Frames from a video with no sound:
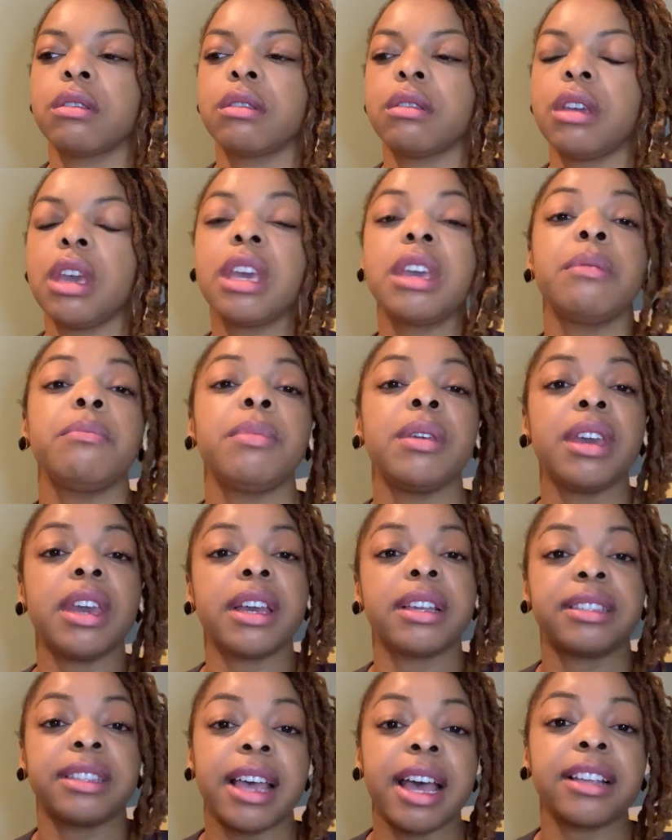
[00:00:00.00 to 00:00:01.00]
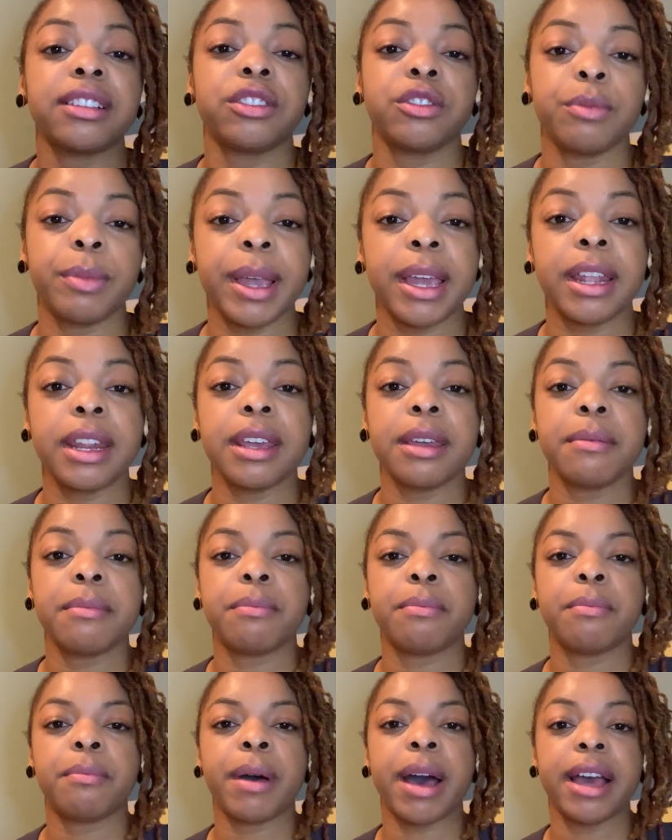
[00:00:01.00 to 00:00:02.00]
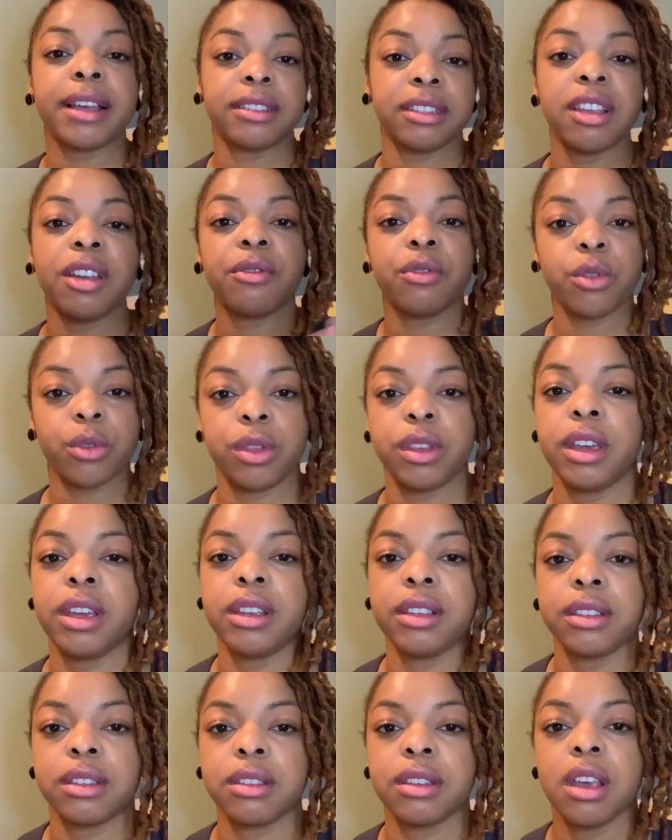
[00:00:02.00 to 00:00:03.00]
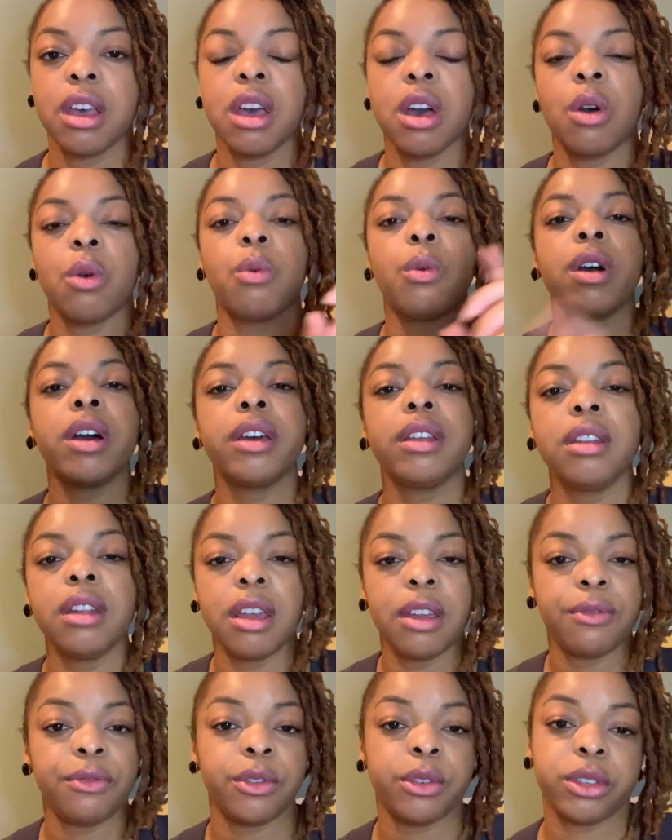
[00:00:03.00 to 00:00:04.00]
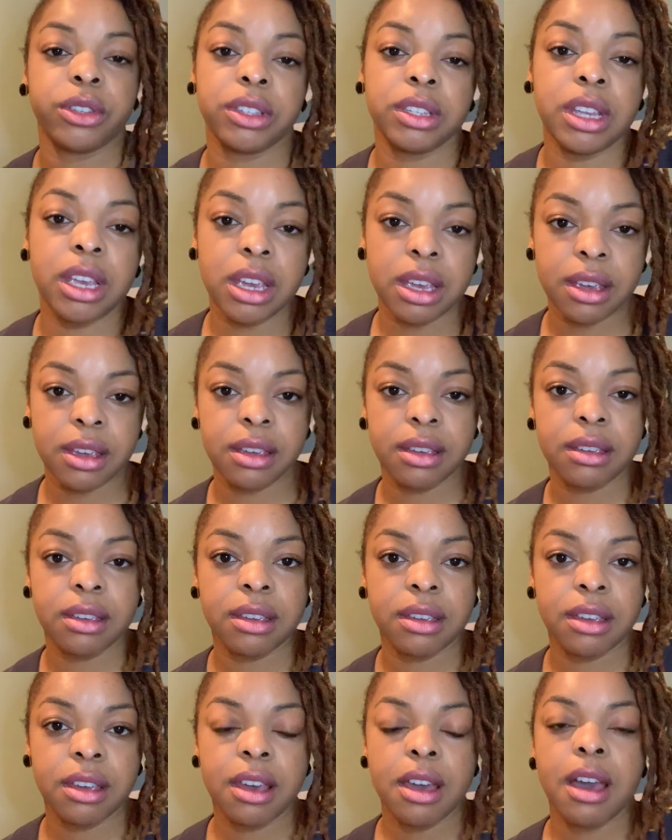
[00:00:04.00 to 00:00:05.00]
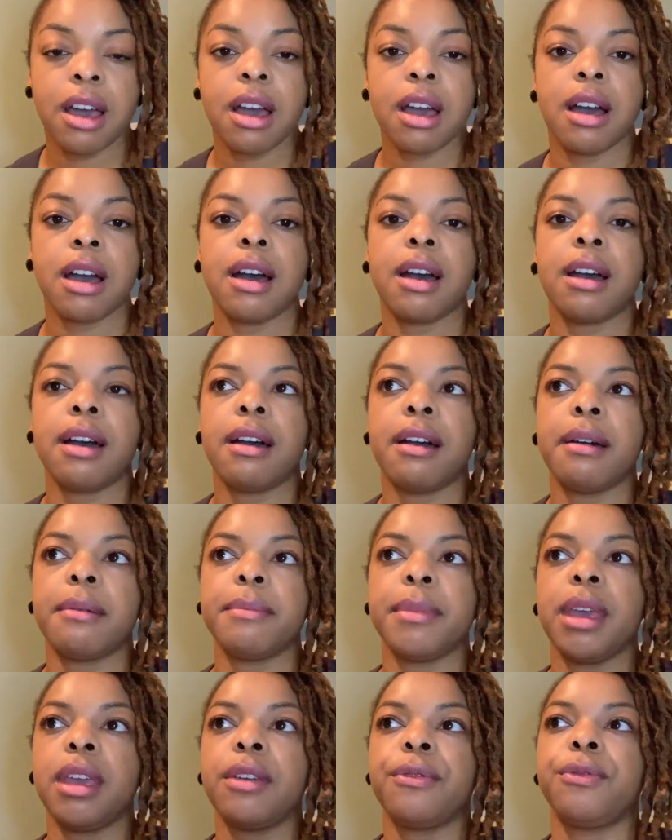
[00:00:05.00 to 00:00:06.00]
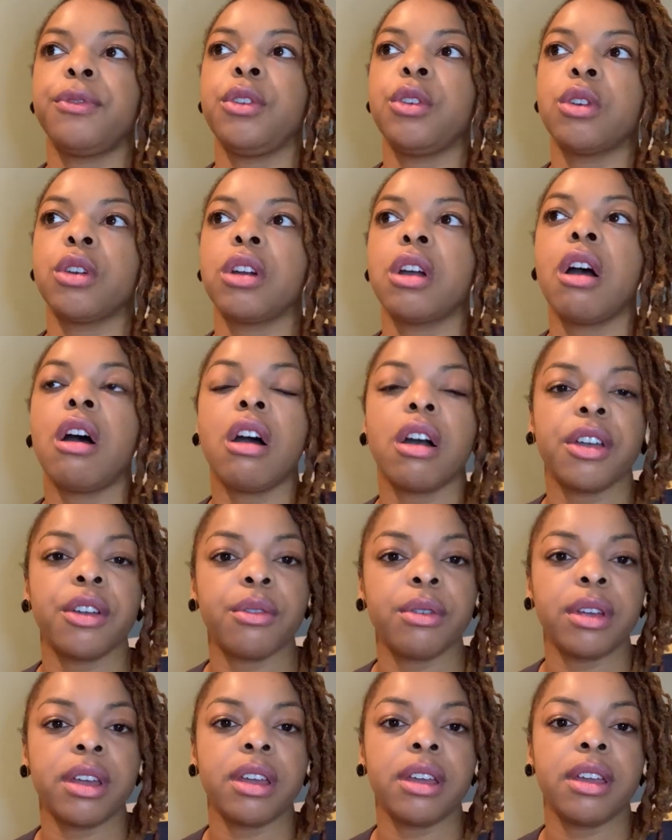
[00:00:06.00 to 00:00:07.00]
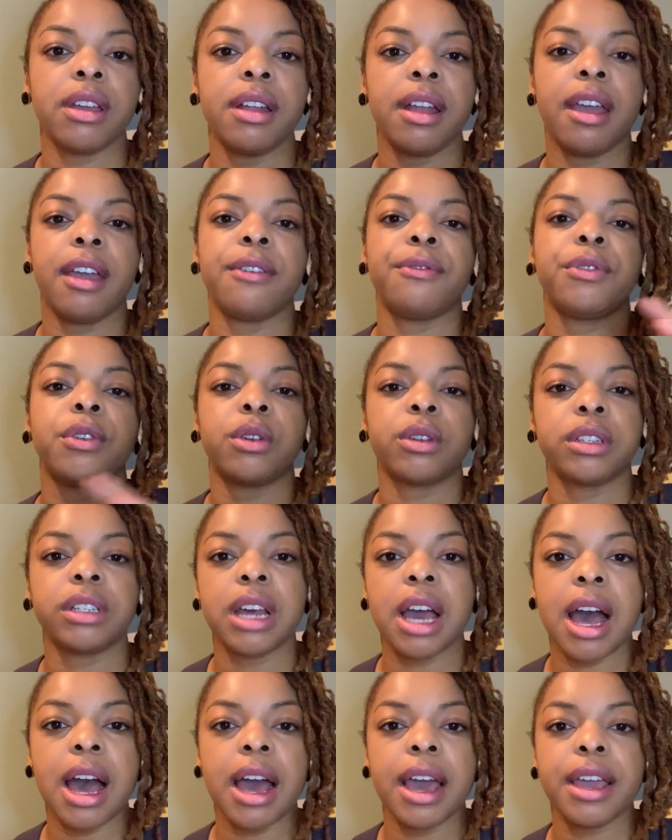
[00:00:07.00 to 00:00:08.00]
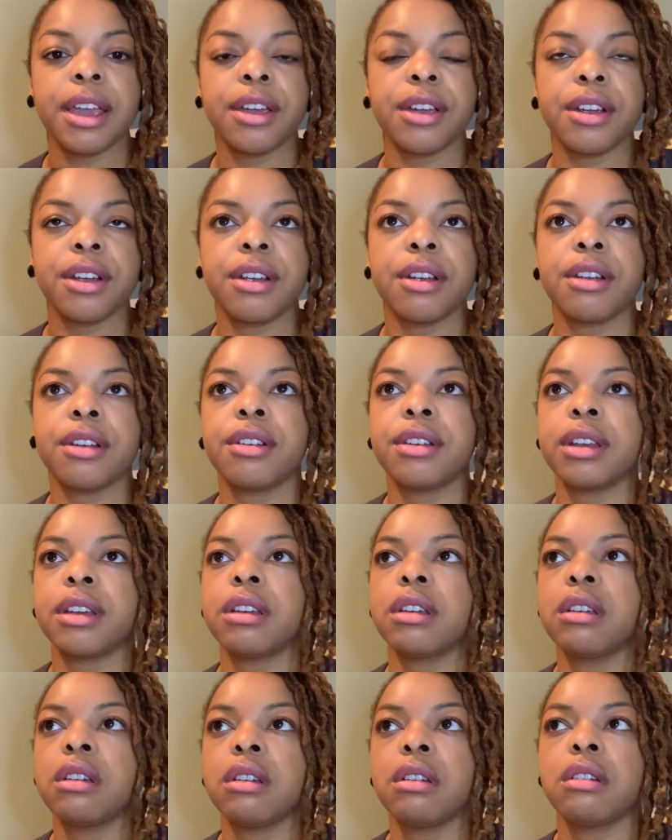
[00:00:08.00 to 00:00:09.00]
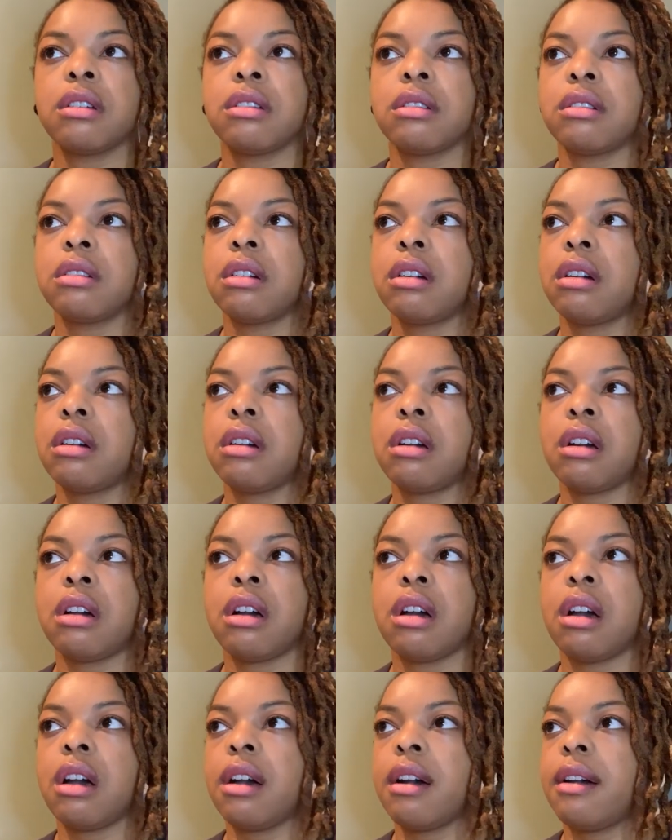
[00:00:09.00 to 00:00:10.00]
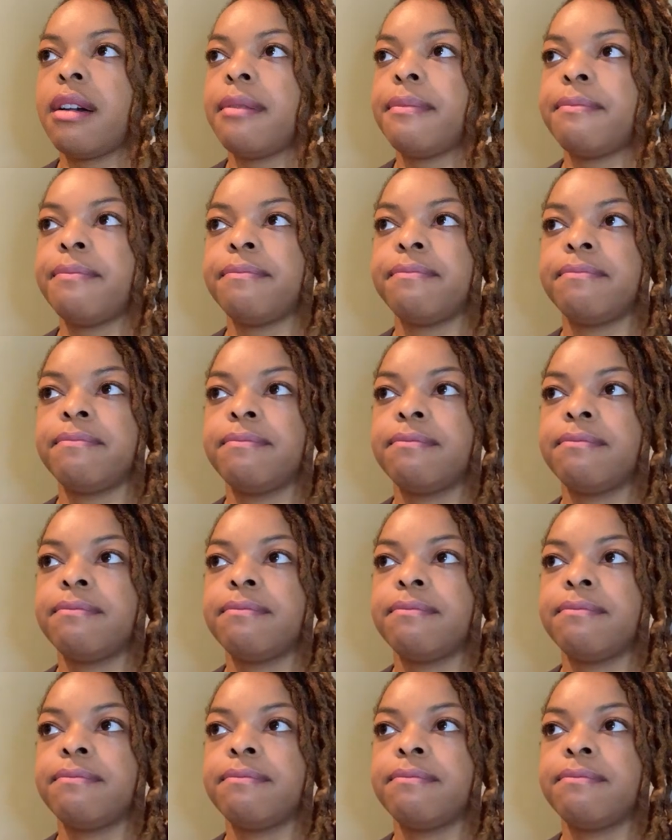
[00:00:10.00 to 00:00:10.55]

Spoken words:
it can be exacerbated by several things. One, if you're sick, if you're hungry, if you're tired, and